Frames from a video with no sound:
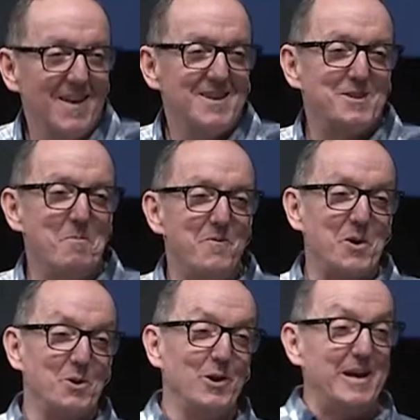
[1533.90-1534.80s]
Some of you
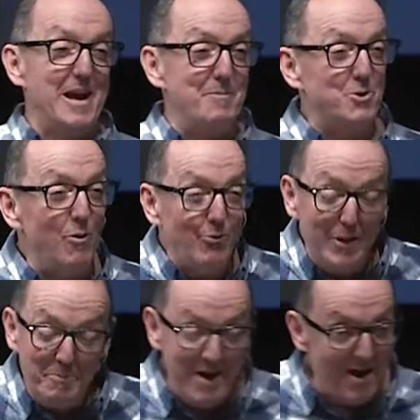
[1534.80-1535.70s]
are looking at me. Don't
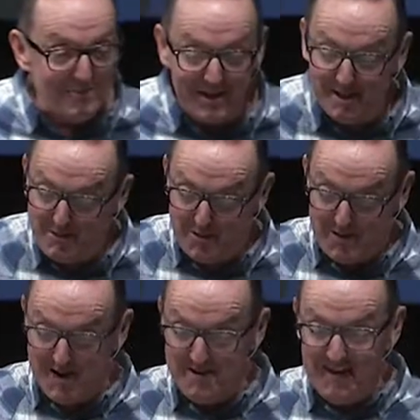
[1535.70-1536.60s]
flip me off. I love you, okay?